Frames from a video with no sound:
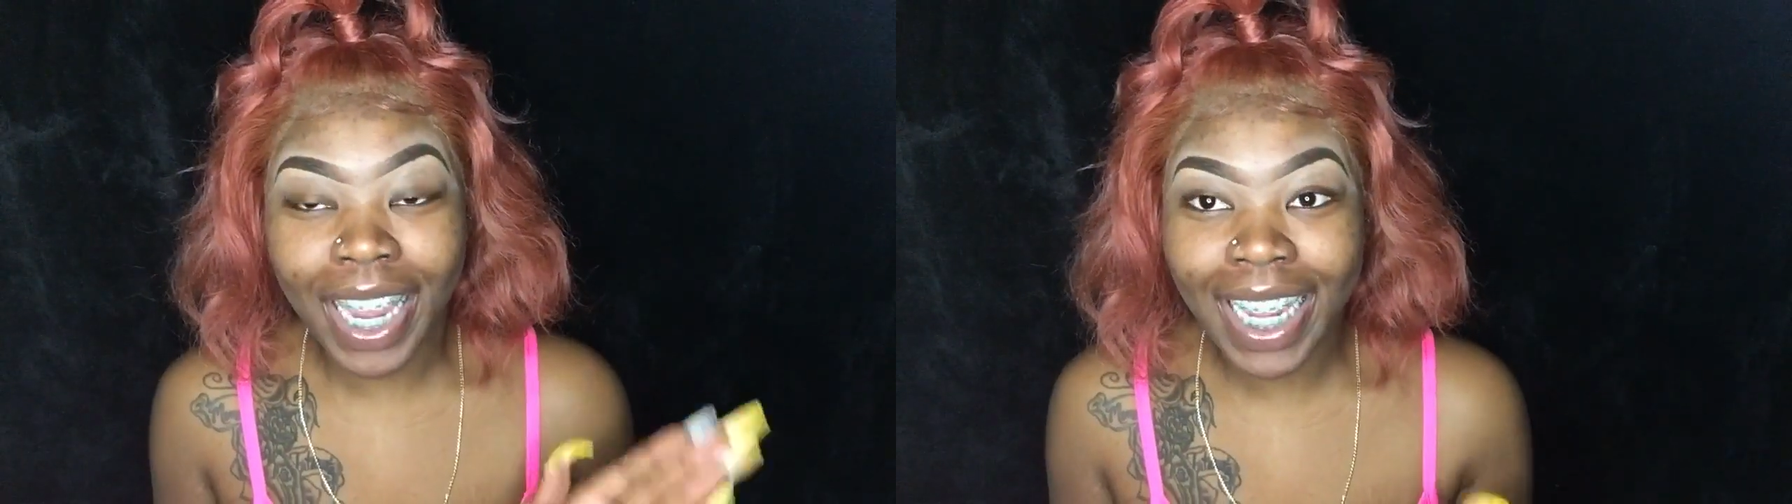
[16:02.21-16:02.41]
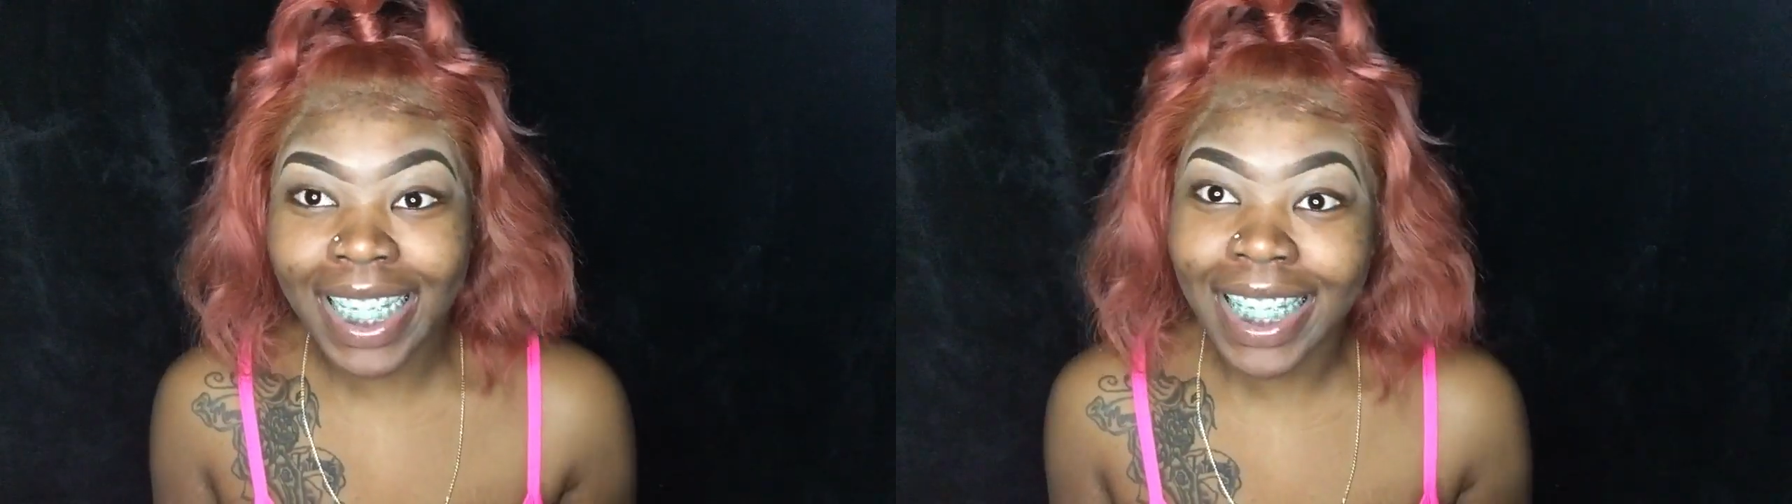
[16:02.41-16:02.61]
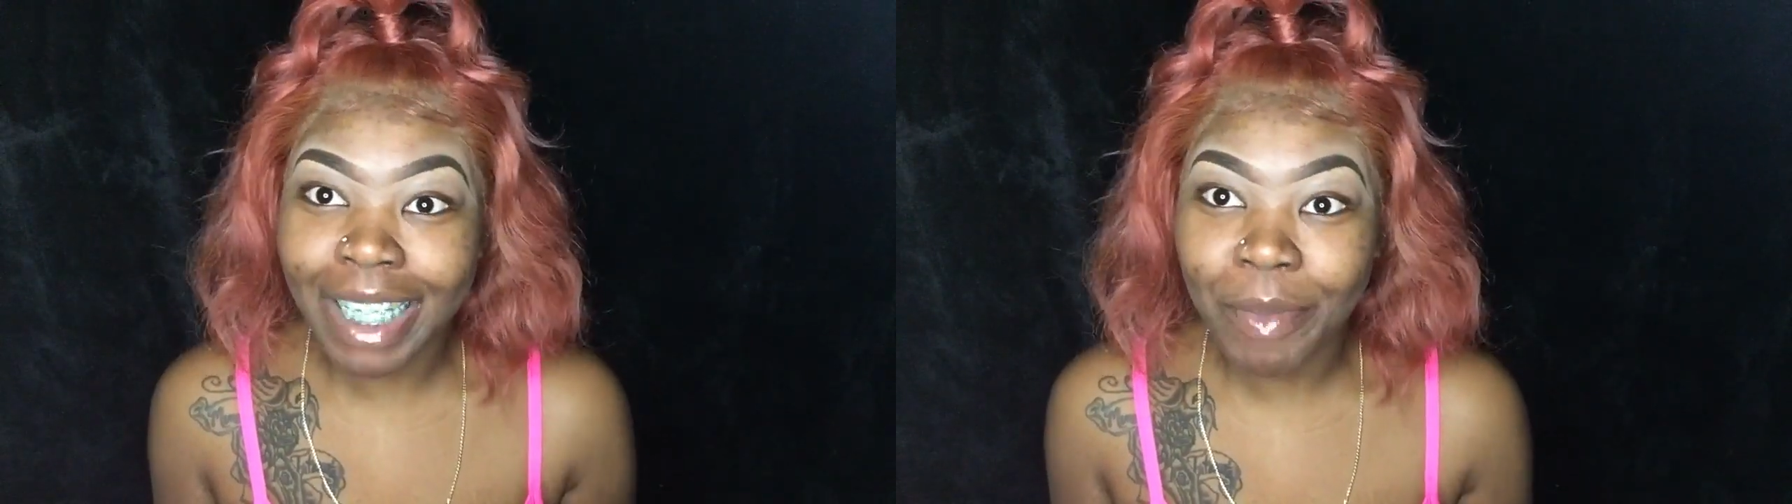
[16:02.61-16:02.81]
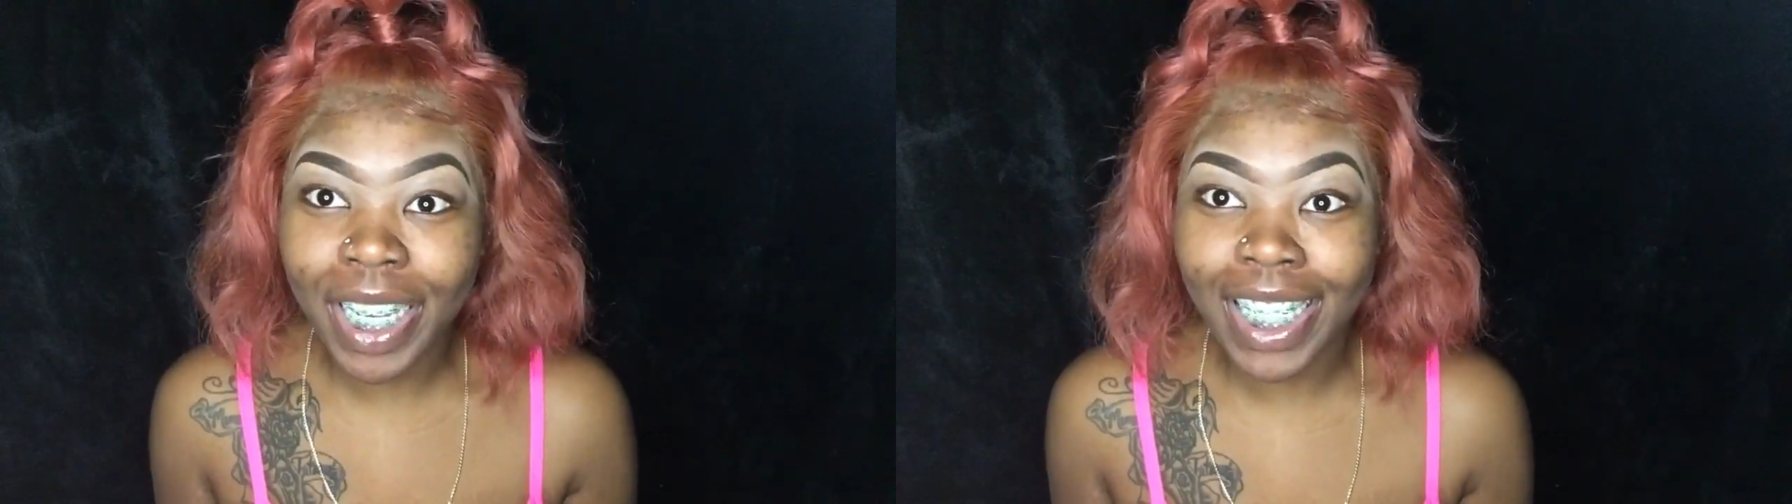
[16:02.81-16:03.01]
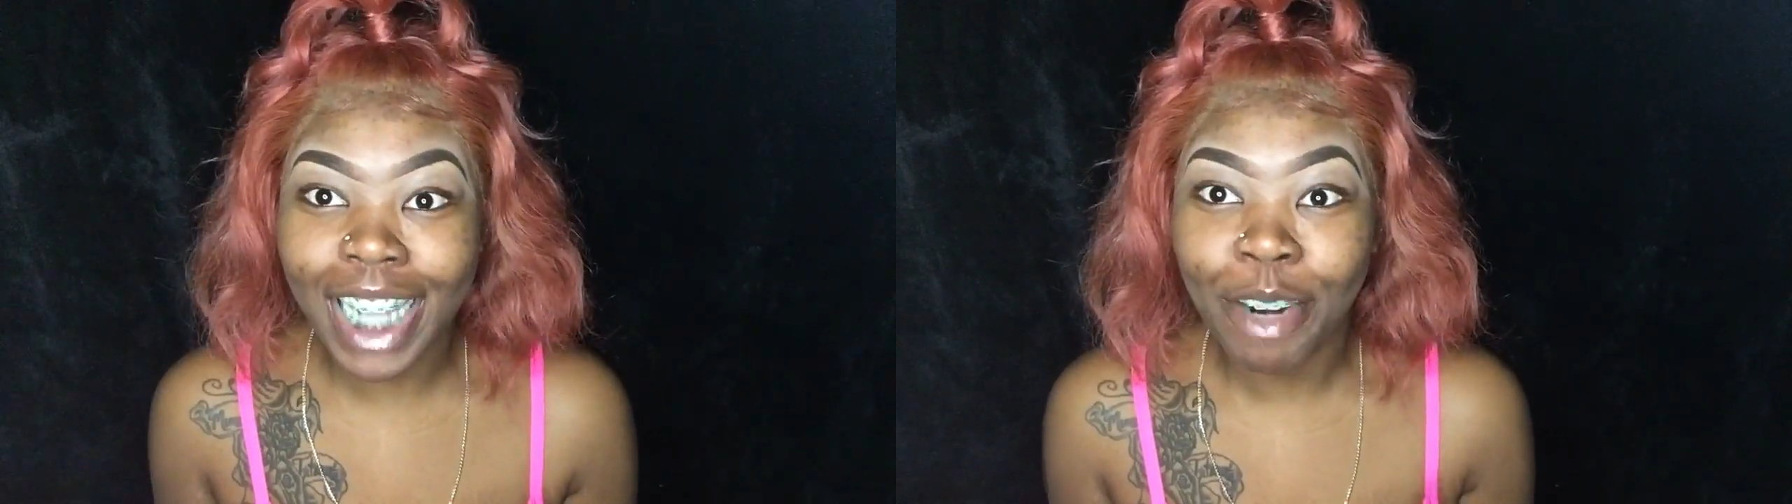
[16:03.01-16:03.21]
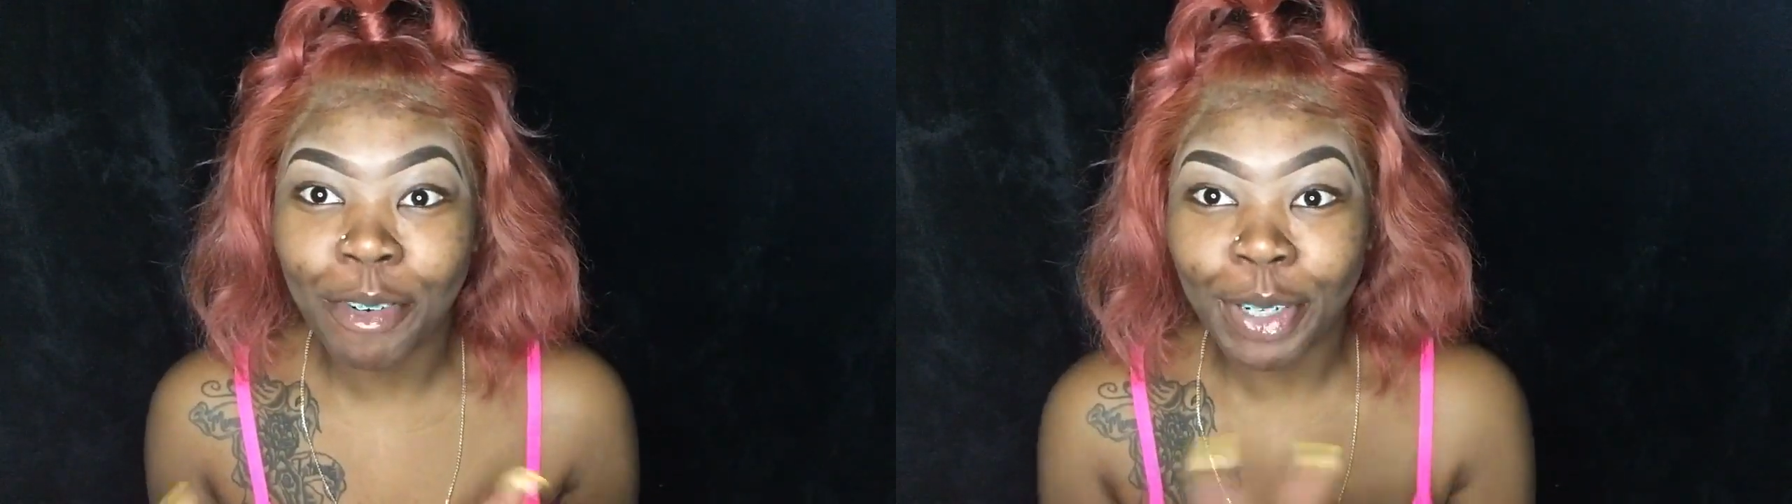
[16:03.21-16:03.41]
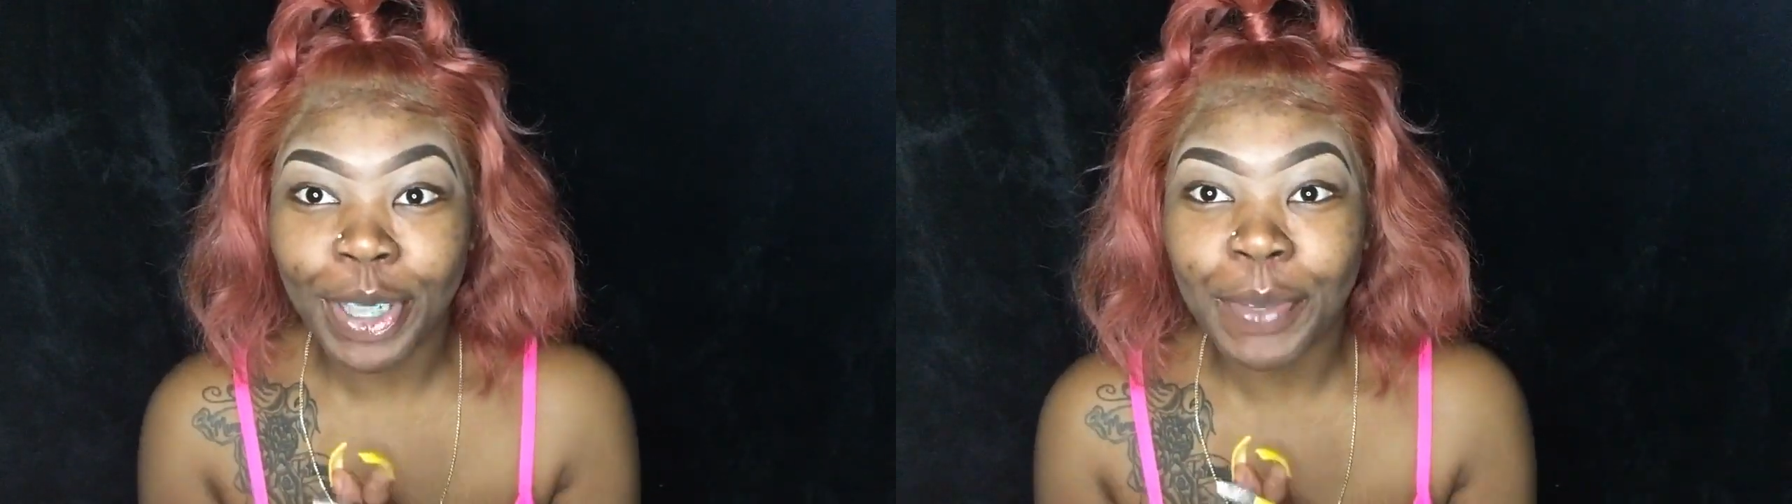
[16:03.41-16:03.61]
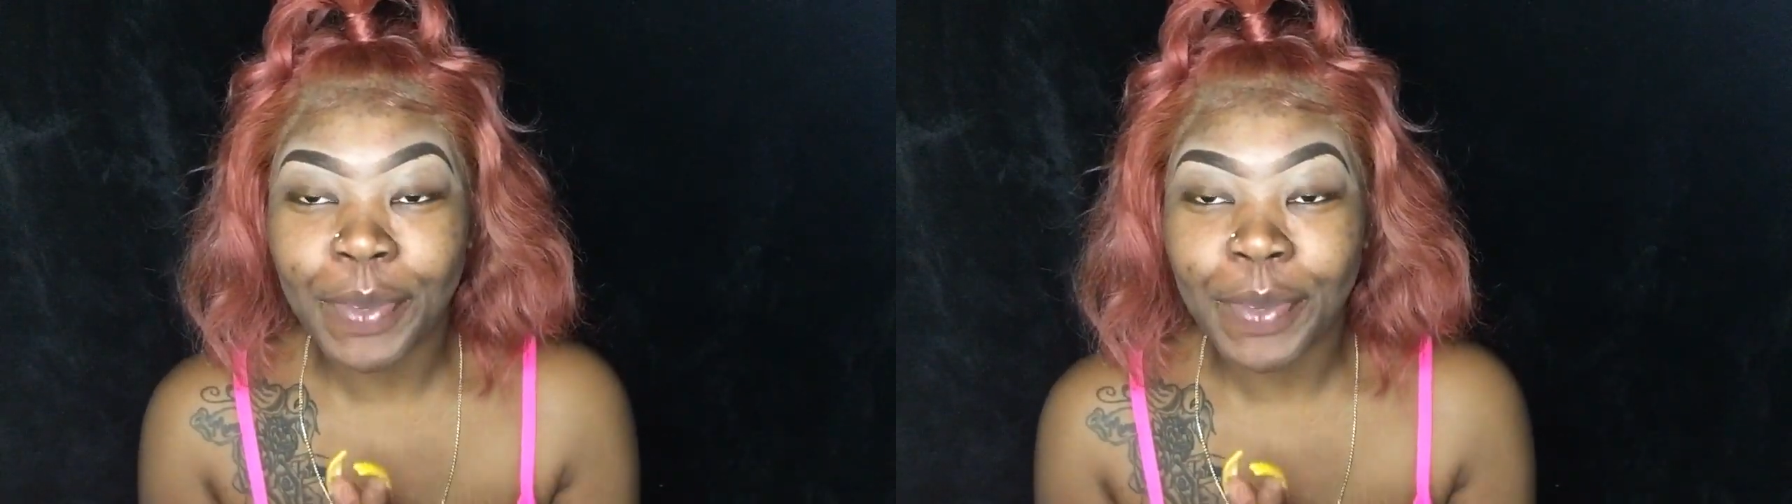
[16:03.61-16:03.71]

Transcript: antsy because I really